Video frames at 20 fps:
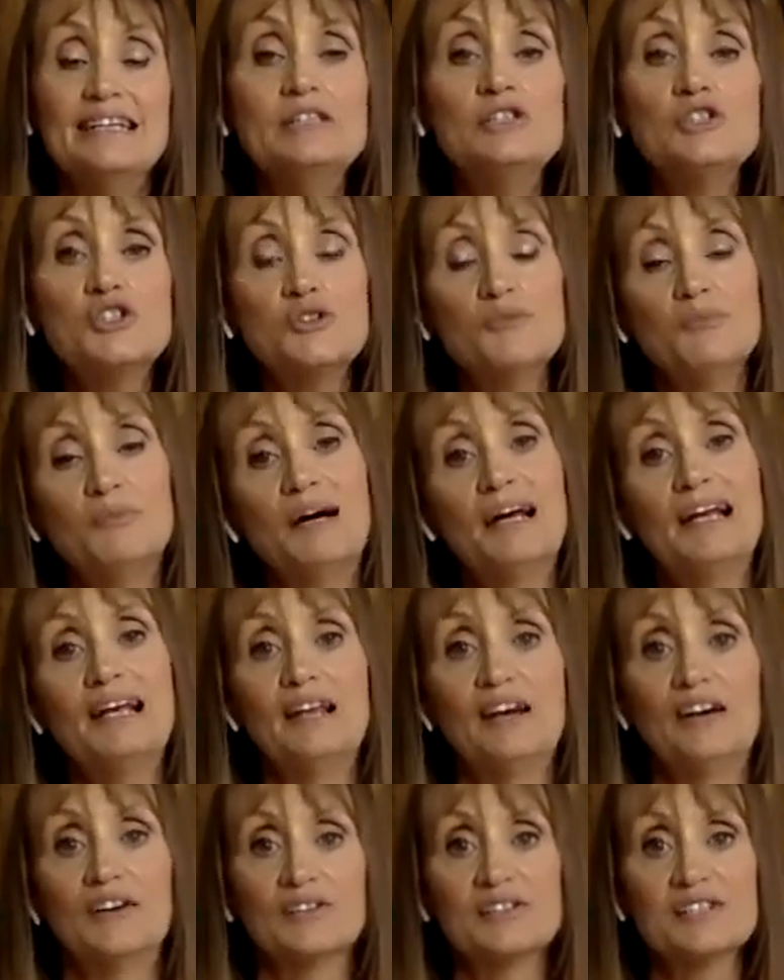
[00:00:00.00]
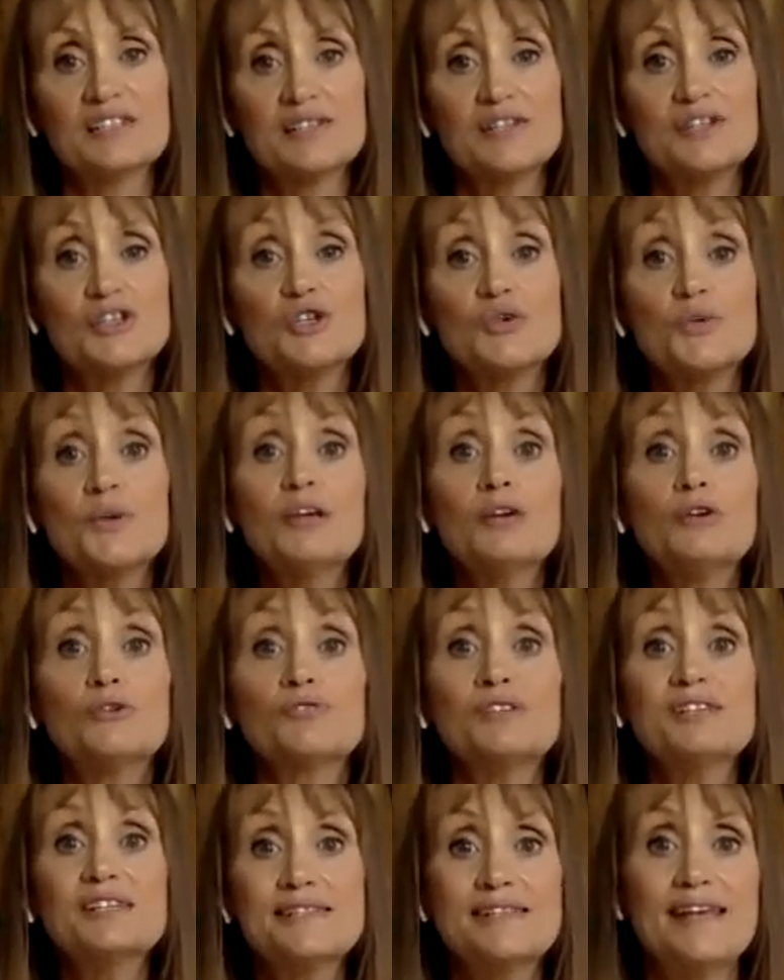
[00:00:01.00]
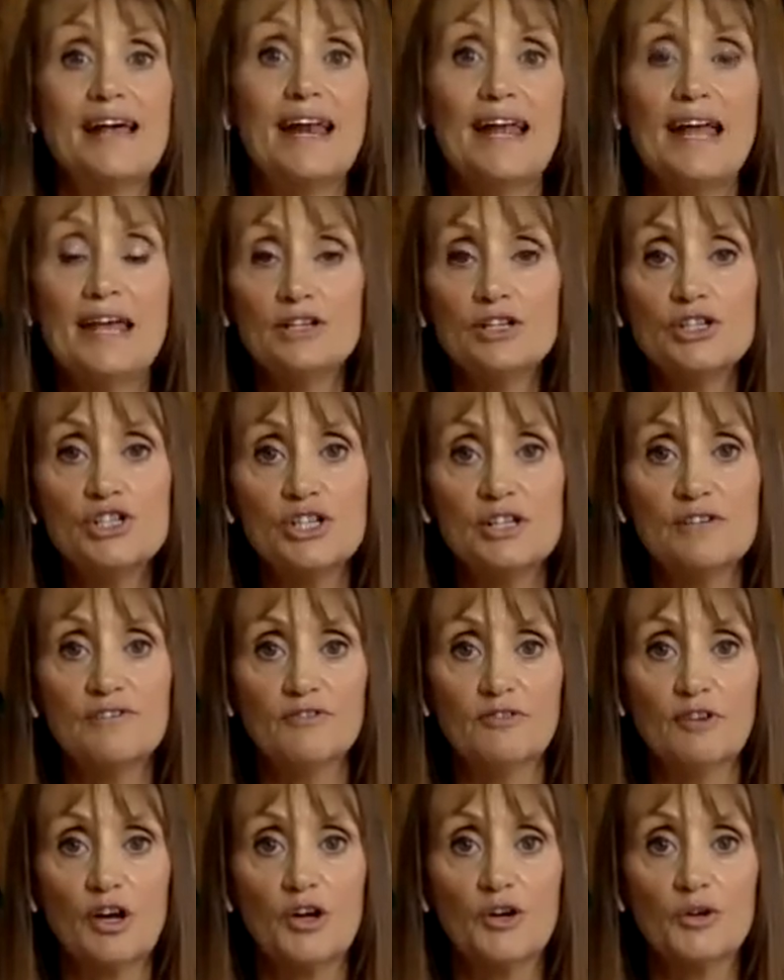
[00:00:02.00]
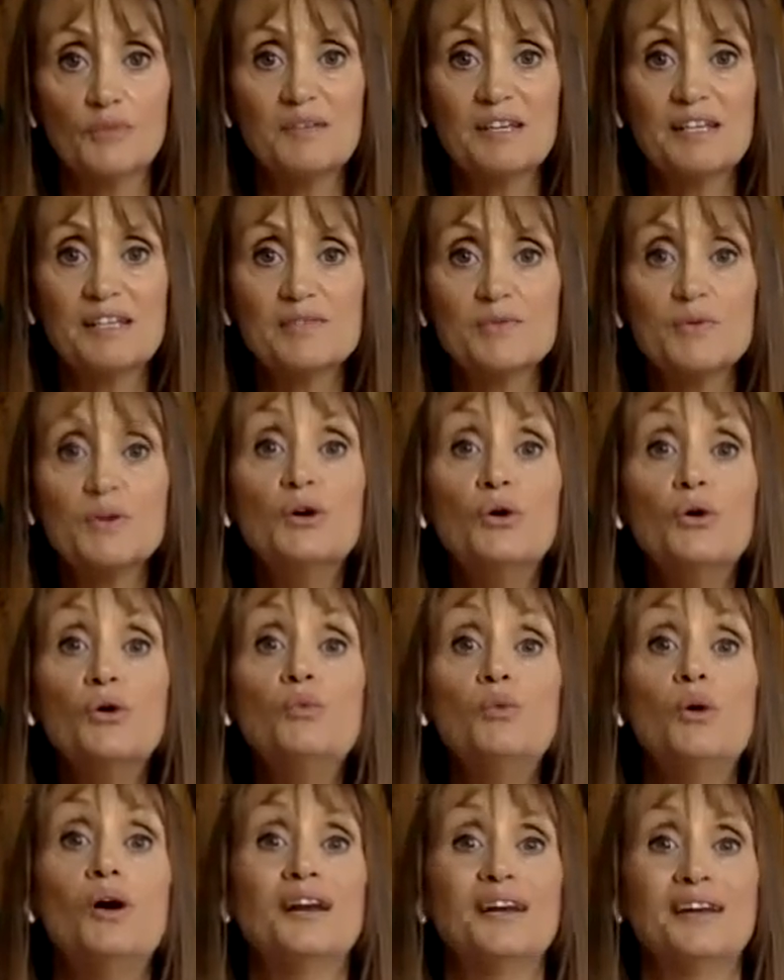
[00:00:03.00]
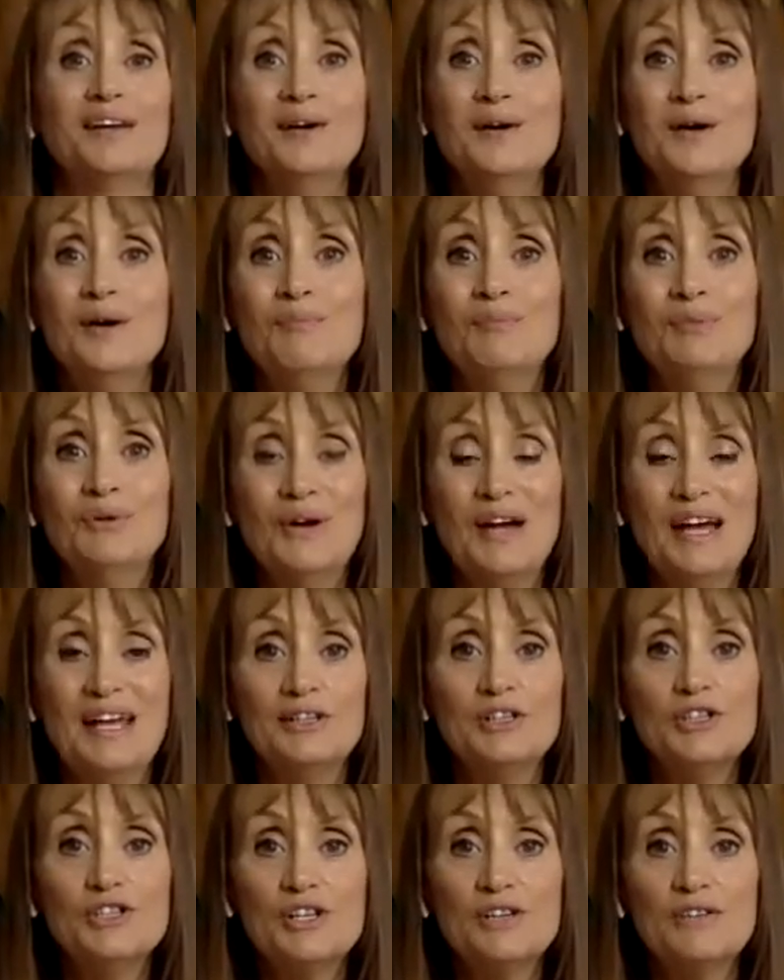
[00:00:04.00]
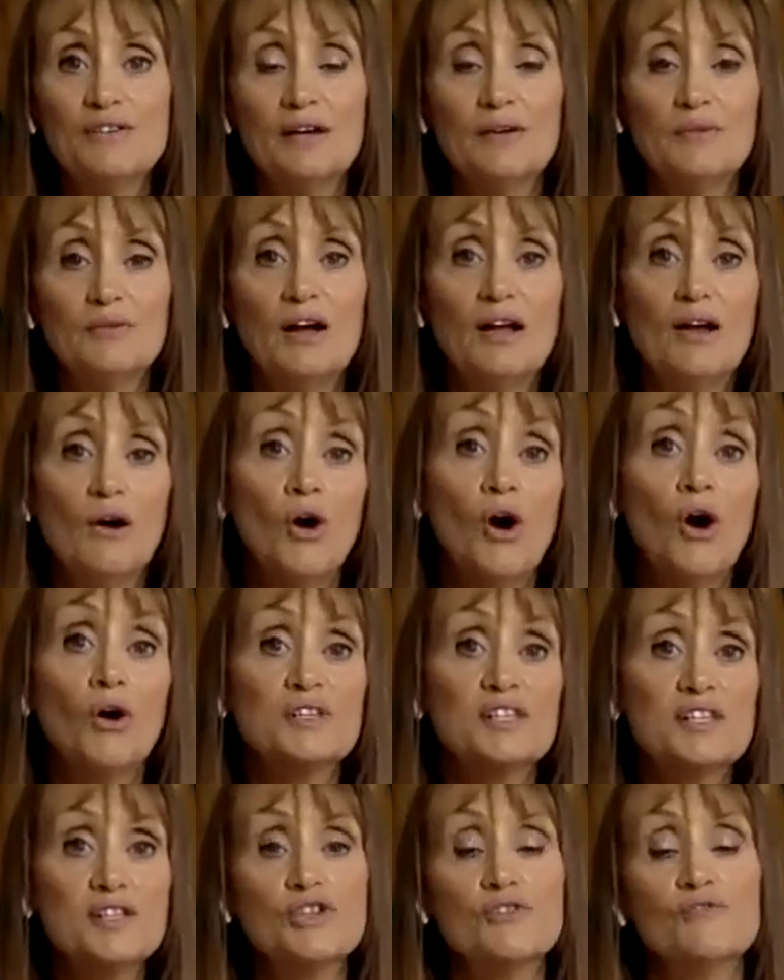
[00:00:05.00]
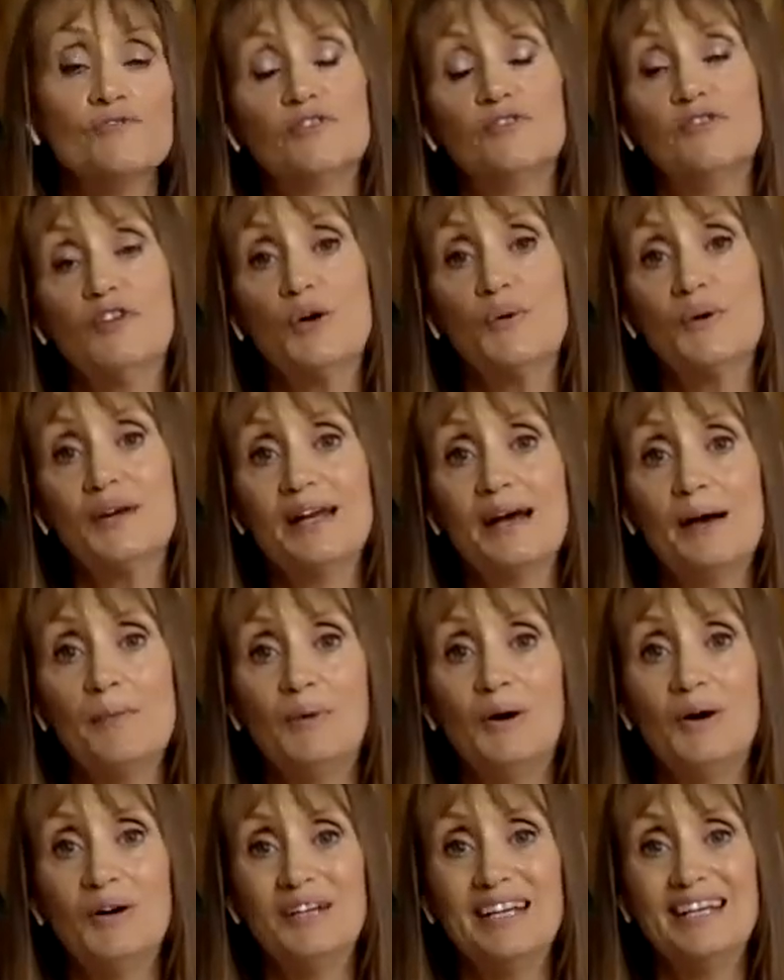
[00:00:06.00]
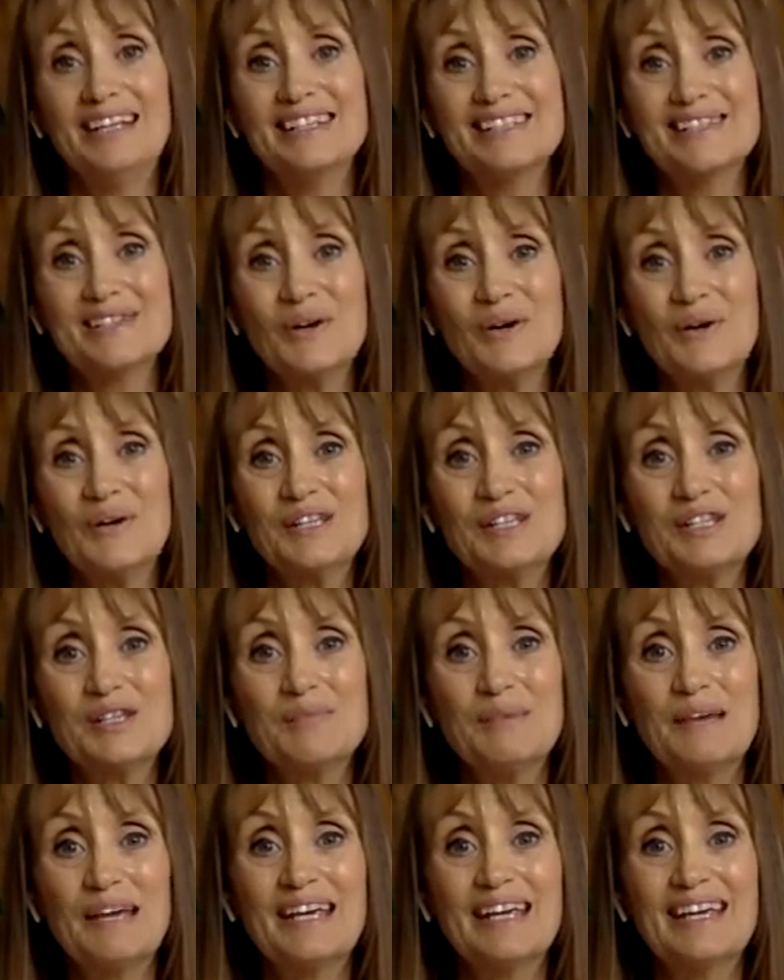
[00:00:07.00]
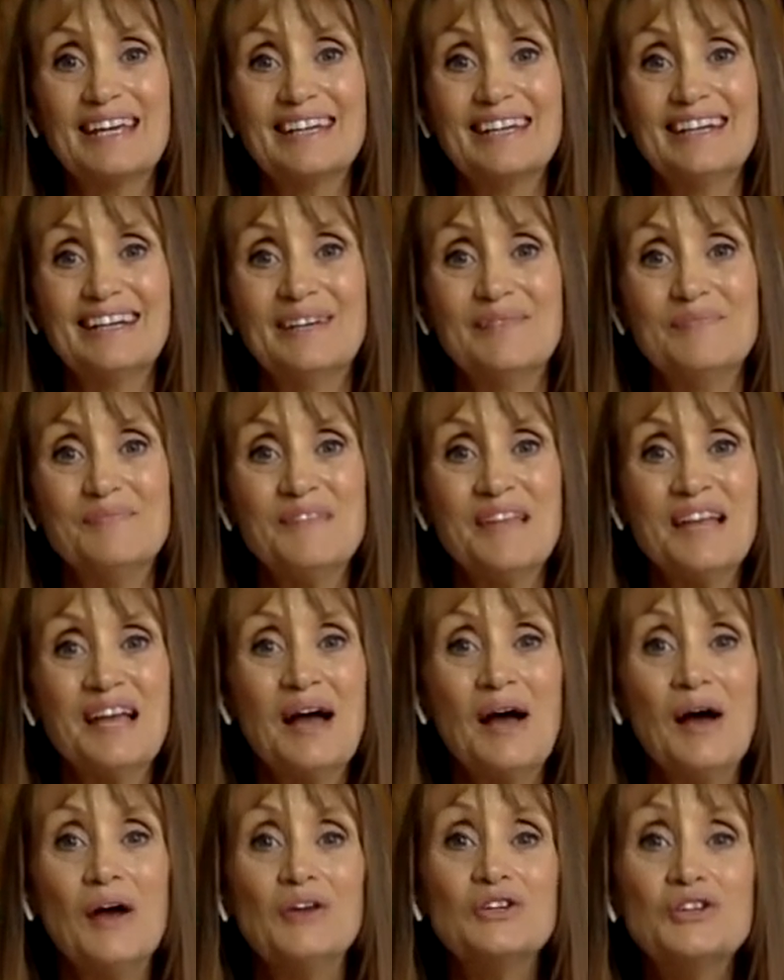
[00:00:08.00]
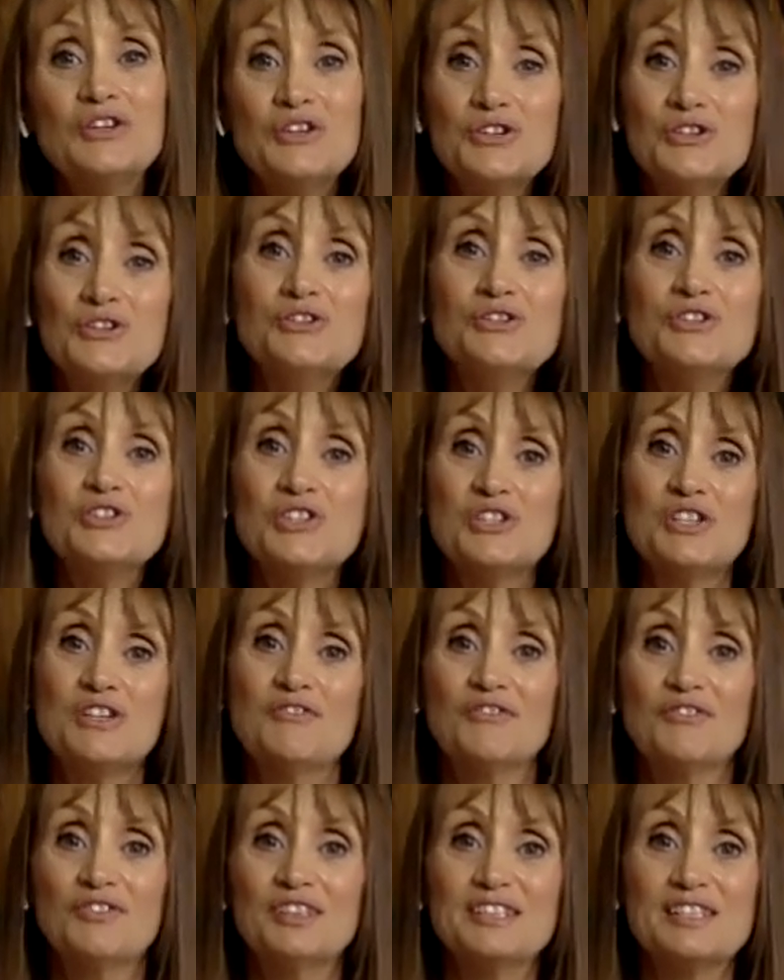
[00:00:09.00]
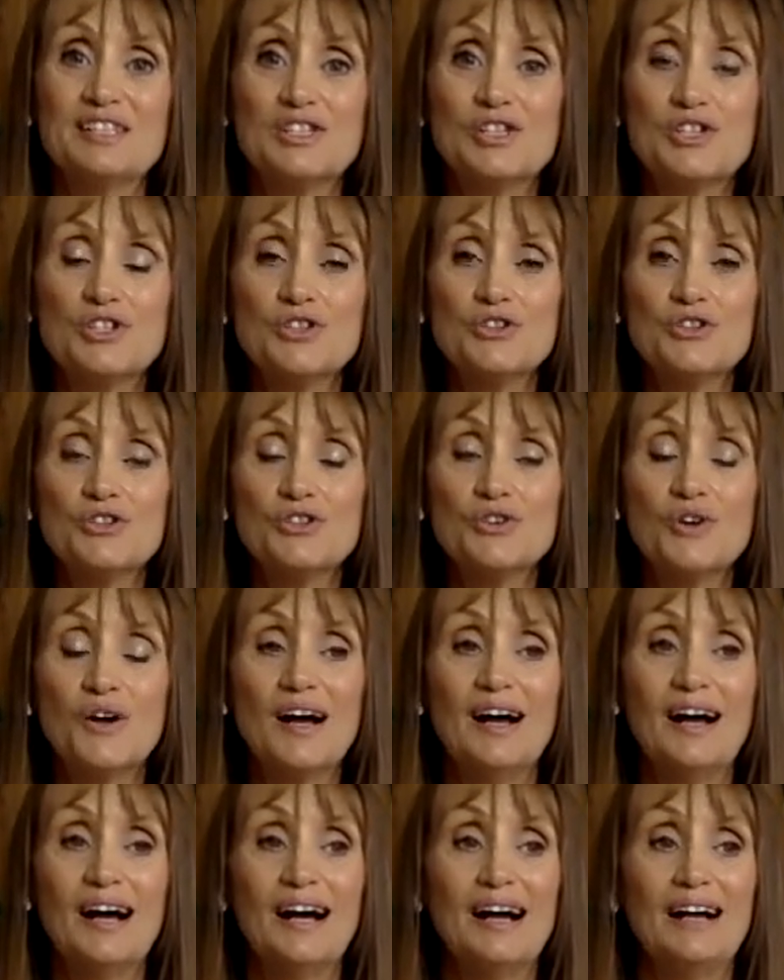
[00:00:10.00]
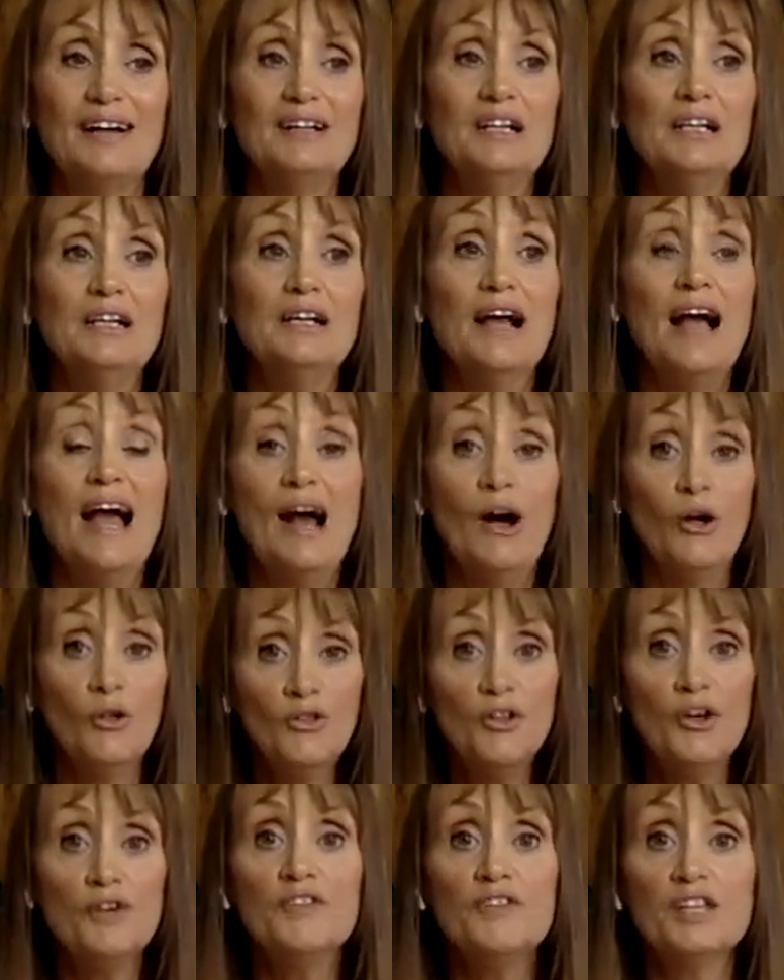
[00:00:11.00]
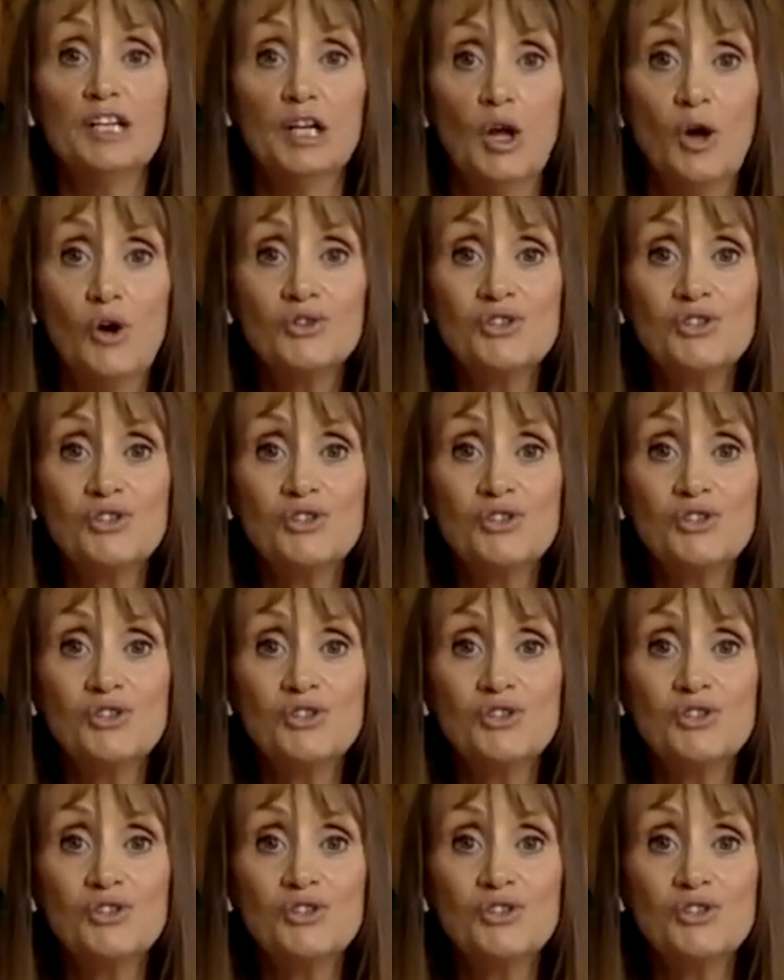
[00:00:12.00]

into my lungs to increase that energy flow, because we all want more energy. Uh, our oxygen flow in our body is going to make um, a huge difference to uh, health over the